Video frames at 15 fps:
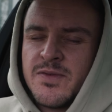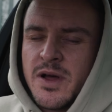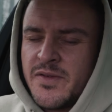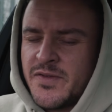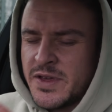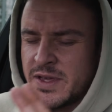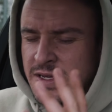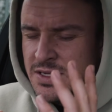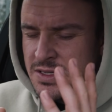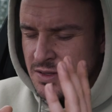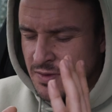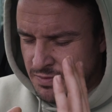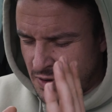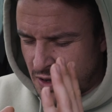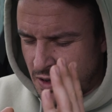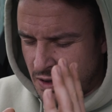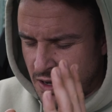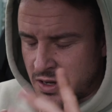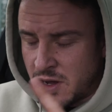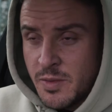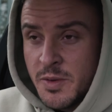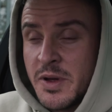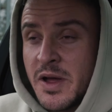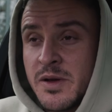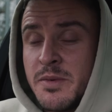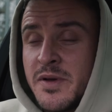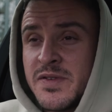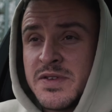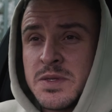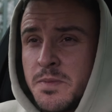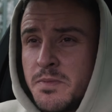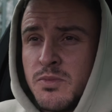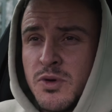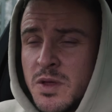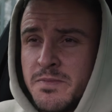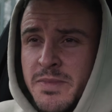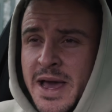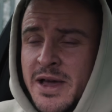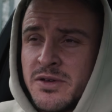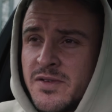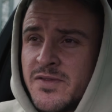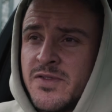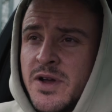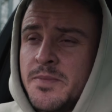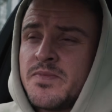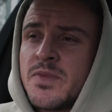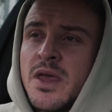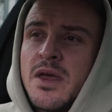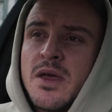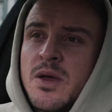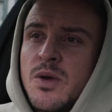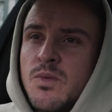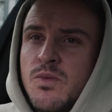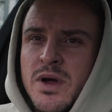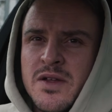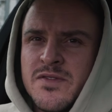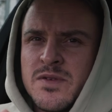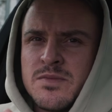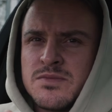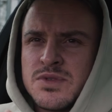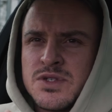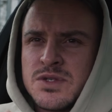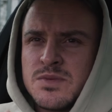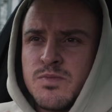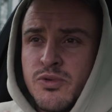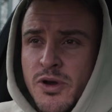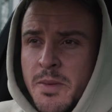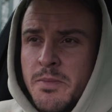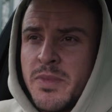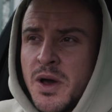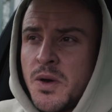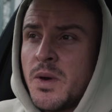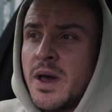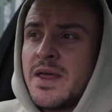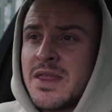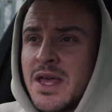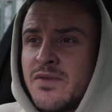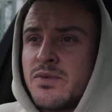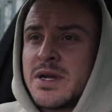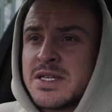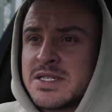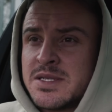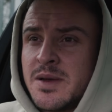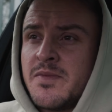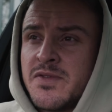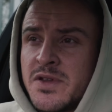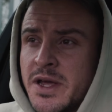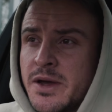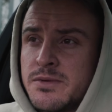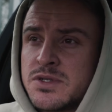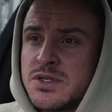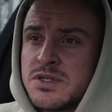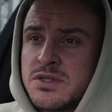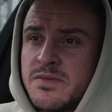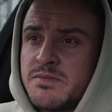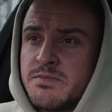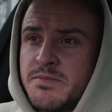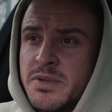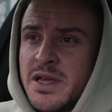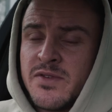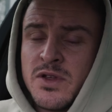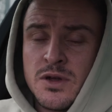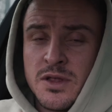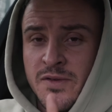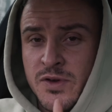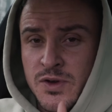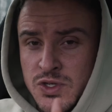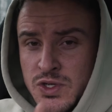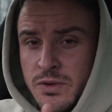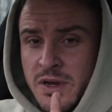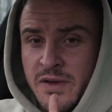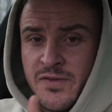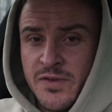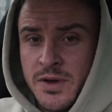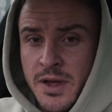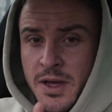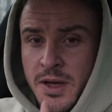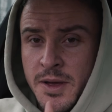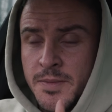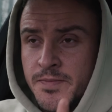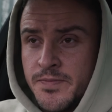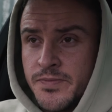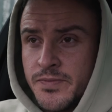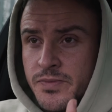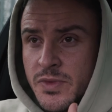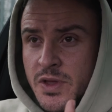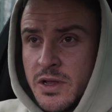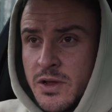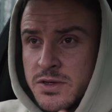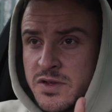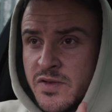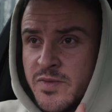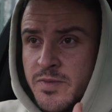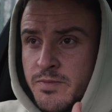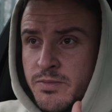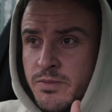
I think it's the, oh, I can't remember if it's the back or the front. One of them's Brembo and the other one is something else. Believe it or not, they've got two different lots of